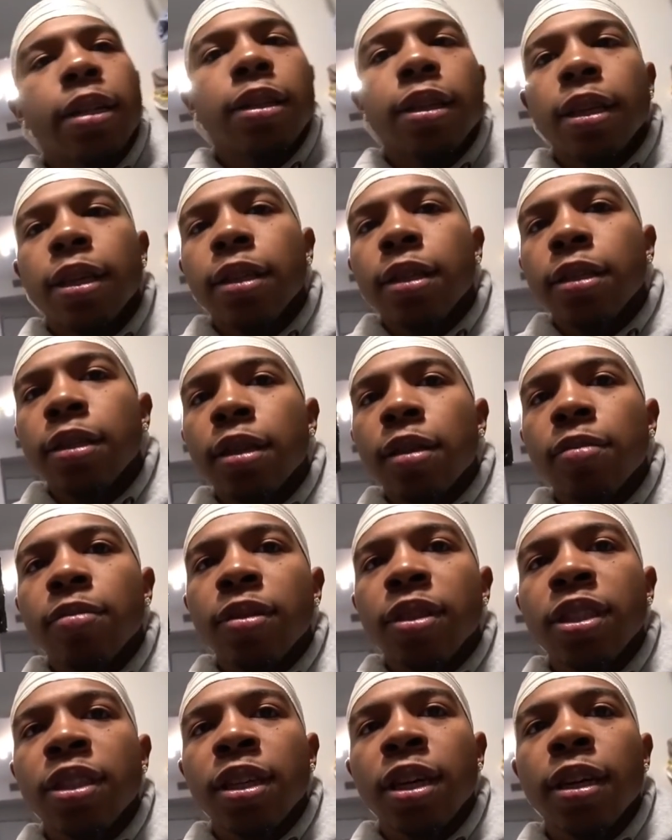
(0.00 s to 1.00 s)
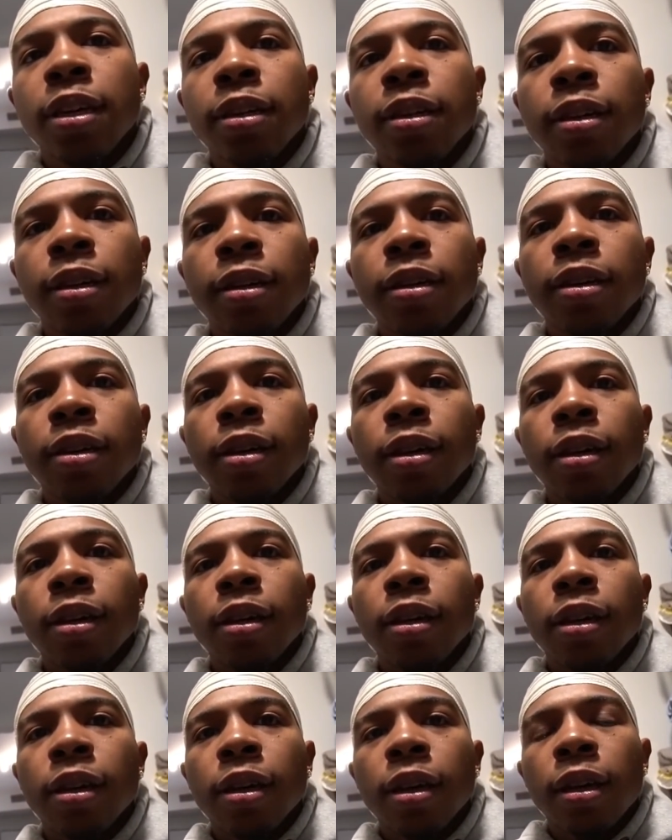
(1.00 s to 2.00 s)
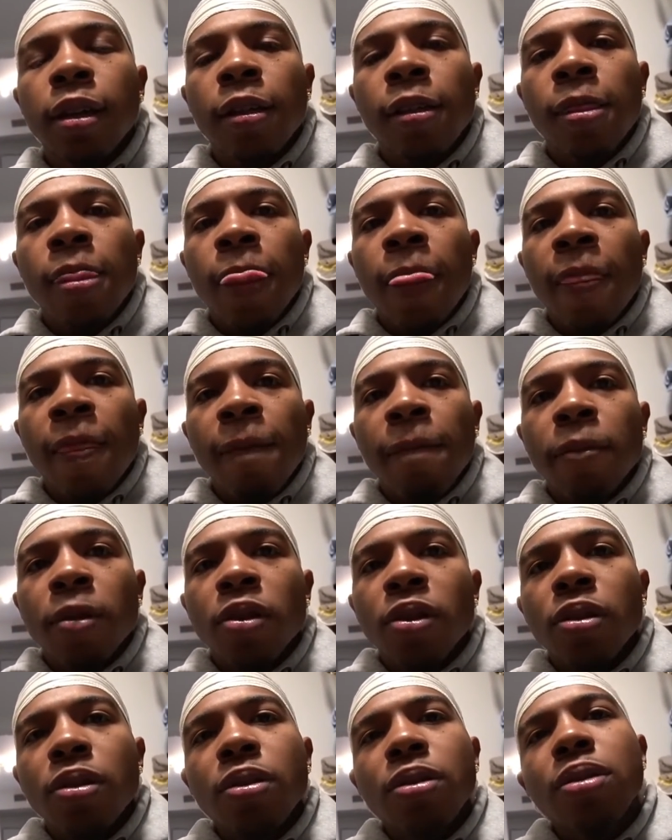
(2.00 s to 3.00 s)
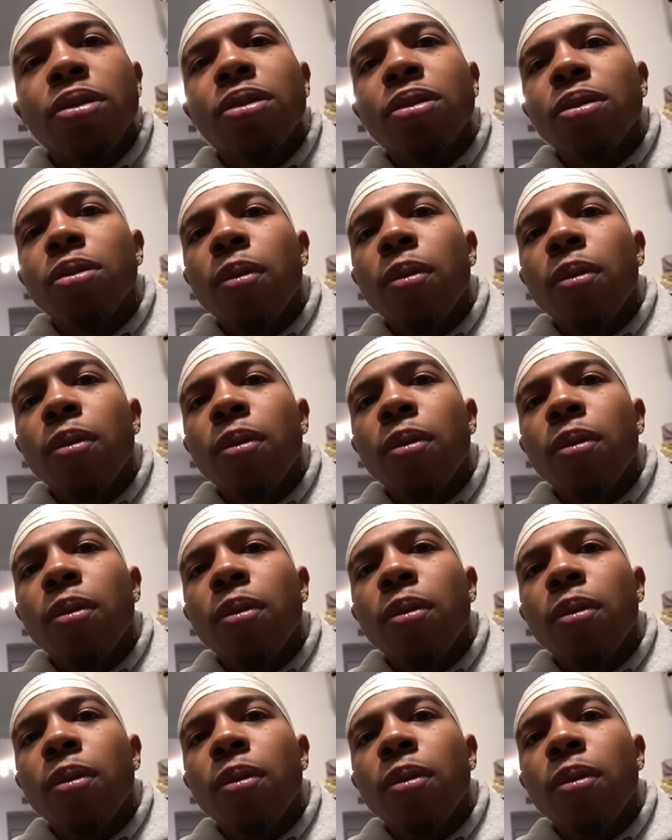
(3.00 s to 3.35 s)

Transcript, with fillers: this some shit? That his sister or his boyfriend? Who